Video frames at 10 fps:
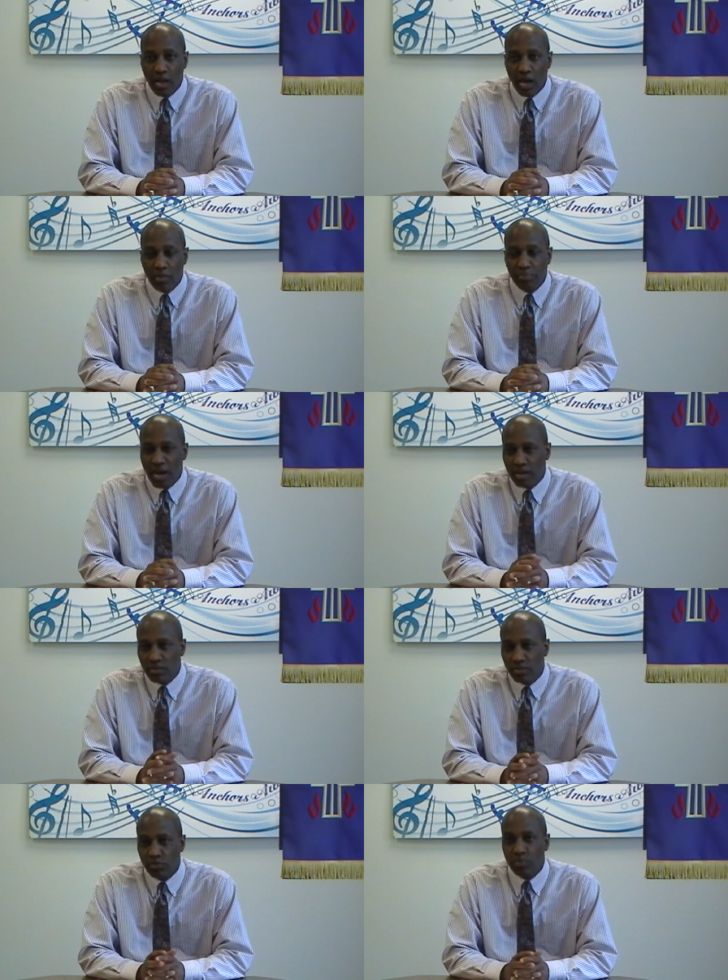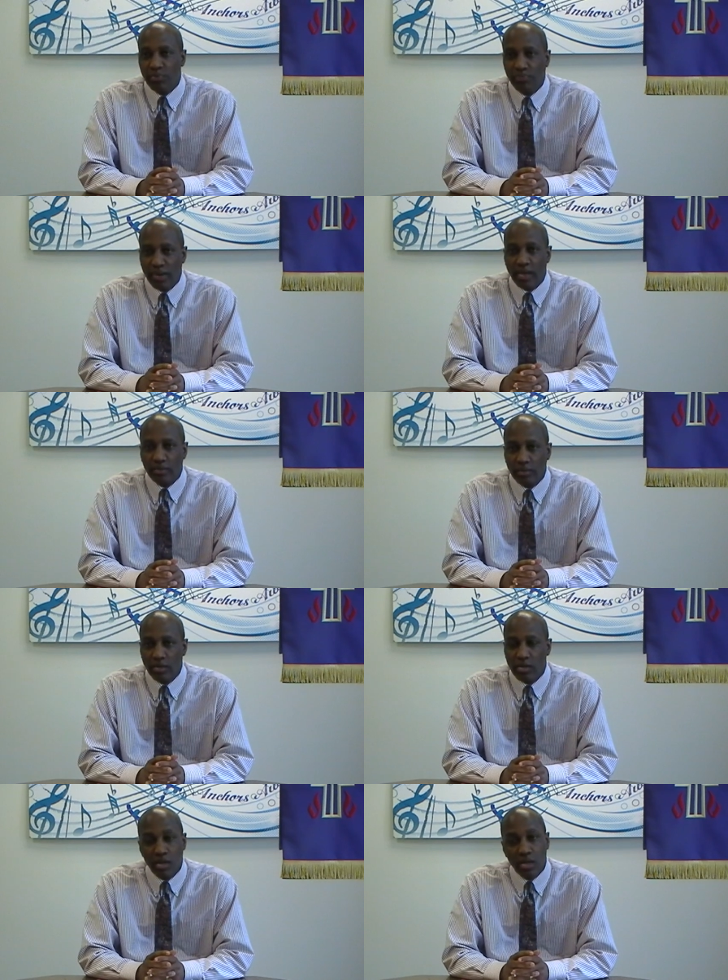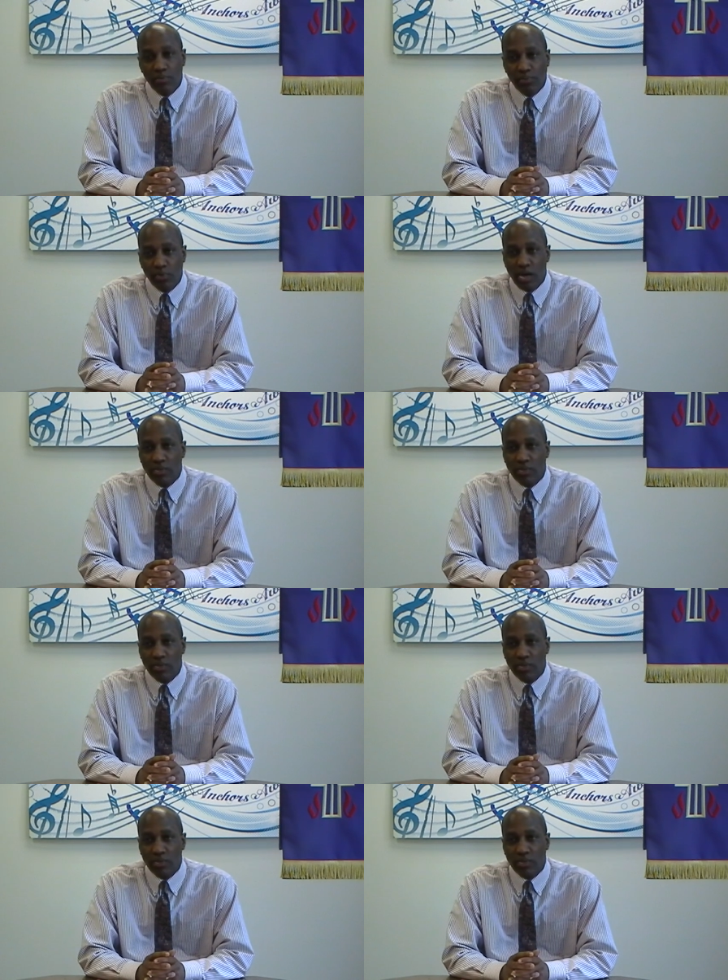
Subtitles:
Our policies reflect a need for